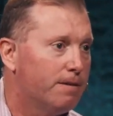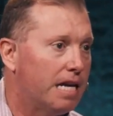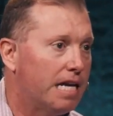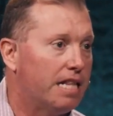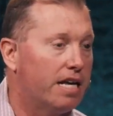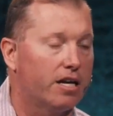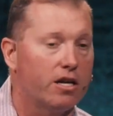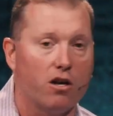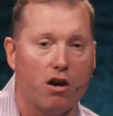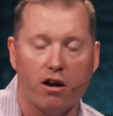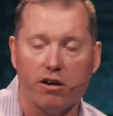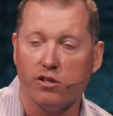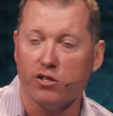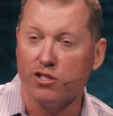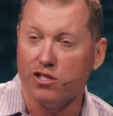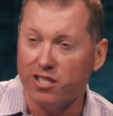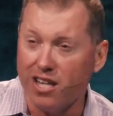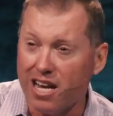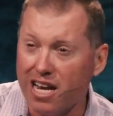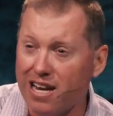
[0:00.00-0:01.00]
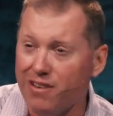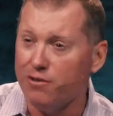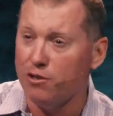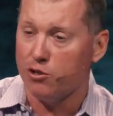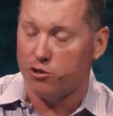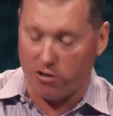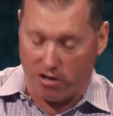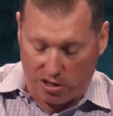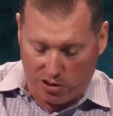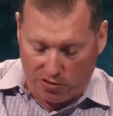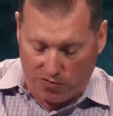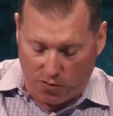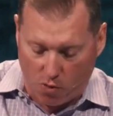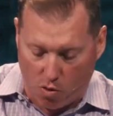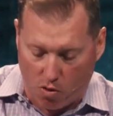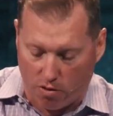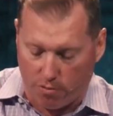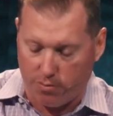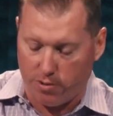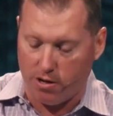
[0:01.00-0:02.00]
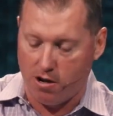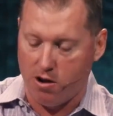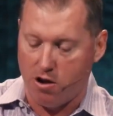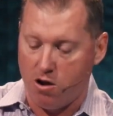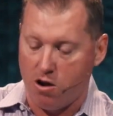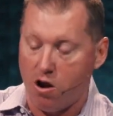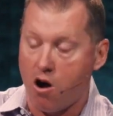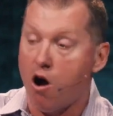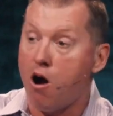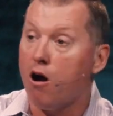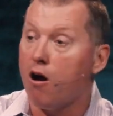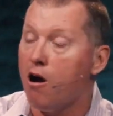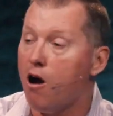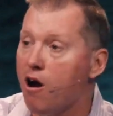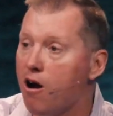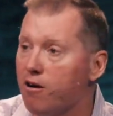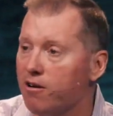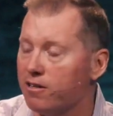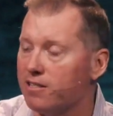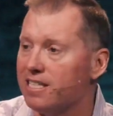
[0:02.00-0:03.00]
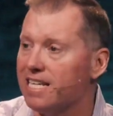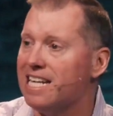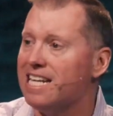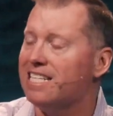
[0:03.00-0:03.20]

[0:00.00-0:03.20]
And that God has saved and transformed our hearts.